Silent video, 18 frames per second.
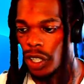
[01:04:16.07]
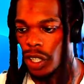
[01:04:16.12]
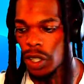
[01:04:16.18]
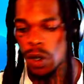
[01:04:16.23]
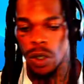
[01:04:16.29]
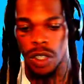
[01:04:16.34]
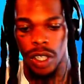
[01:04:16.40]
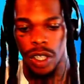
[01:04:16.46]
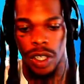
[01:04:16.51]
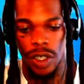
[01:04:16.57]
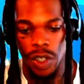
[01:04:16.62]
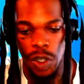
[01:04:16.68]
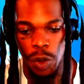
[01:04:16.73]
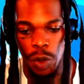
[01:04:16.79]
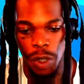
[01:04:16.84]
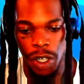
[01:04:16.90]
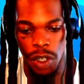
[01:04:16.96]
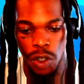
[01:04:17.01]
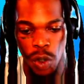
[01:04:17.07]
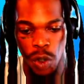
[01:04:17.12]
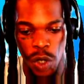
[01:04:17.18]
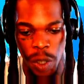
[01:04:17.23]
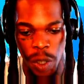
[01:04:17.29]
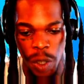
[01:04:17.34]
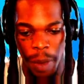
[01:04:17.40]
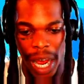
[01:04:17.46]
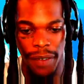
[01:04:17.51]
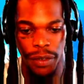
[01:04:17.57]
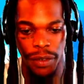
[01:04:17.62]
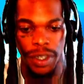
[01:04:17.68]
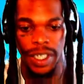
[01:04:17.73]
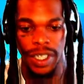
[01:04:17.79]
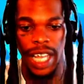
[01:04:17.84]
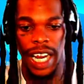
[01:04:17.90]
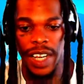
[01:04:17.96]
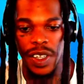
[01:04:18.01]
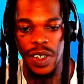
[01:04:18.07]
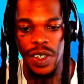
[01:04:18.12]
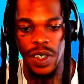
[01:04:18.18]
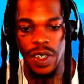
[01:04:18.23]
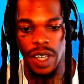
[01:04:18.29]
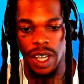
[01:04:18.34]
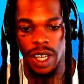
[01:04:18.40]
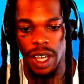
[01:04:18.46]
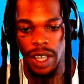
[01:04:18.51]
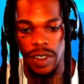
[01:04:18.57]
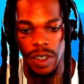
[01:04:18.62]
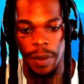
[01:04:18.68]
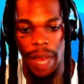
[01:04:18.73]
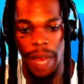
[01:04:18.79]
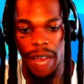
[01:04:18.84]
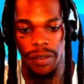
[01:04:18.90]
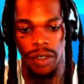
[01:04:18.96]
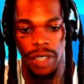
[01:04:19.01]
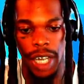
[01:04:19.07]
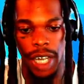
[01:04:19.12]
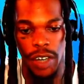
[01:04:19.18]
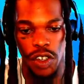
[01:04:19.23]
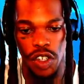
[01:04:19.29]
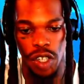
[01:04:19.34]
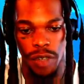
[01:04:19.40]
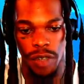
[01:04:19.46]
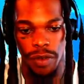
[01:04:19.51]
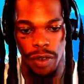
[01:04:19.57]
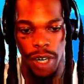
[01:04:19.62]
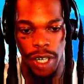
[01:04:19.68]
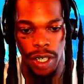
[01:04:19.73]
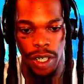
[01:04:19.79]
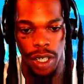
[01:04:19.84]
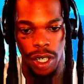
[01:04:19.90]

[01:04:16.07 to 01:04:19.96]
Okay, so we're gonna do some after dice stuff, right?